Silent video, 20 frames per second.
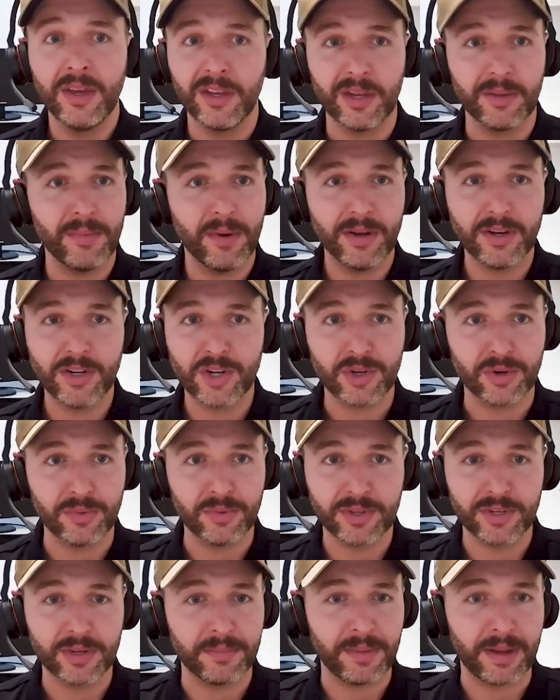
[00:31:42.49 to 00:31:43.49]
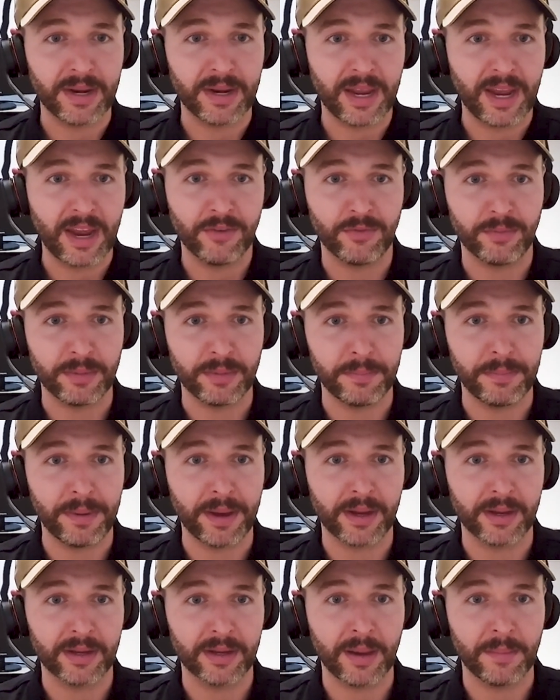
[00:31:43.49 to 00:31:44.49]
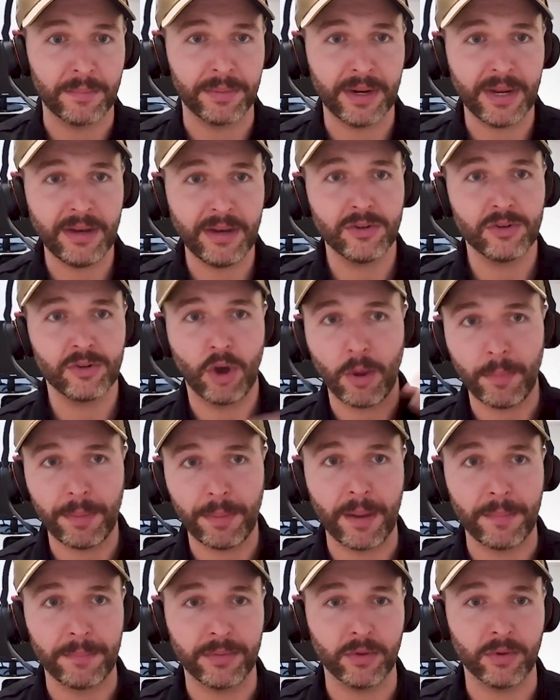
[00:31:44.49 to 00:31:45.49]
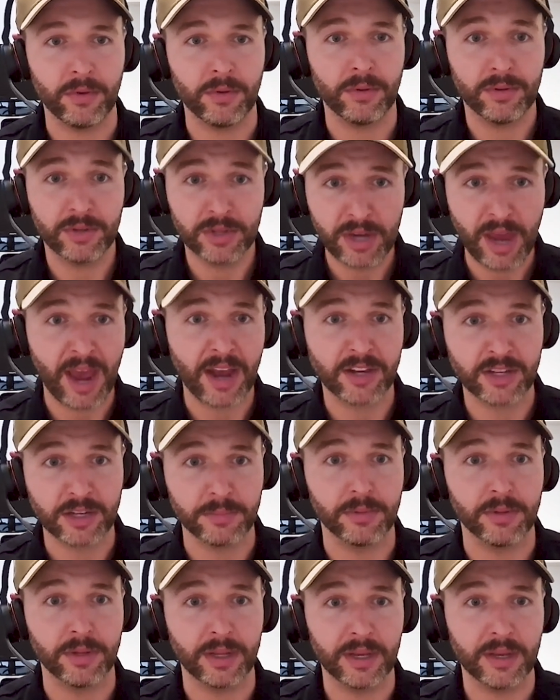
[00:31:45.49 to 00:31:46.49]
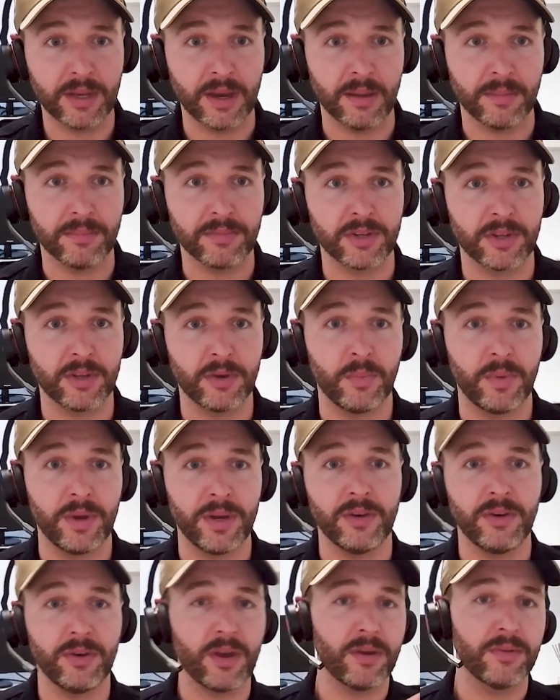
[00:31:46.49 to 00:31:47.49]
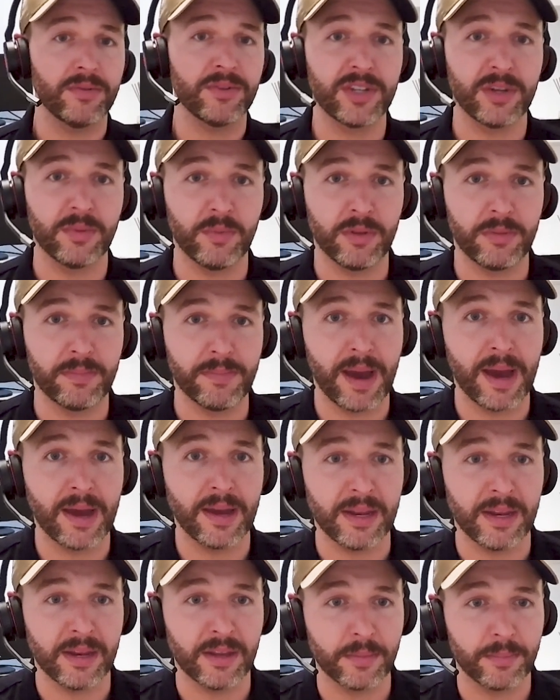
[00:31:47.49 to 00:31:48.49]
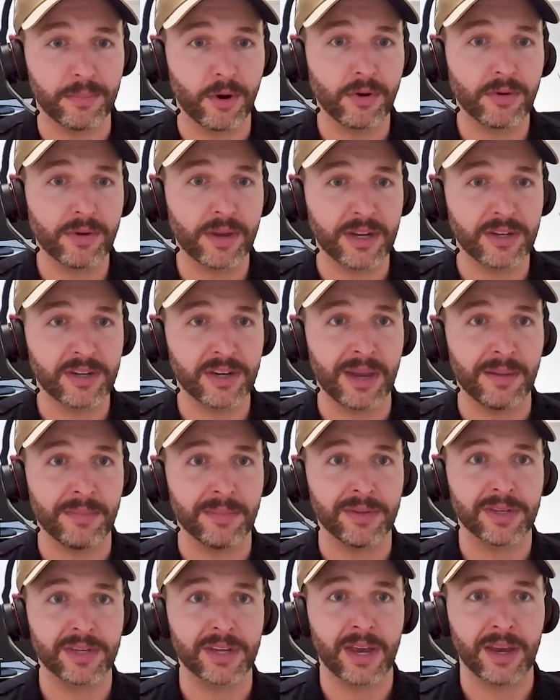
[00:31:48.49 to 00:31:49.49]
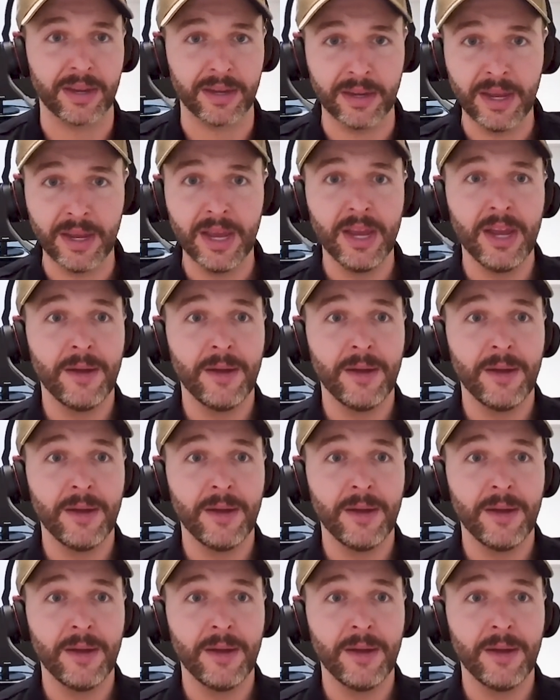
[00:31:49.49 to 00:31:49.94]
You might shoot some money out from your bucket company, top up your taxable income, so that when you go and sit with Marty and the broking team and say,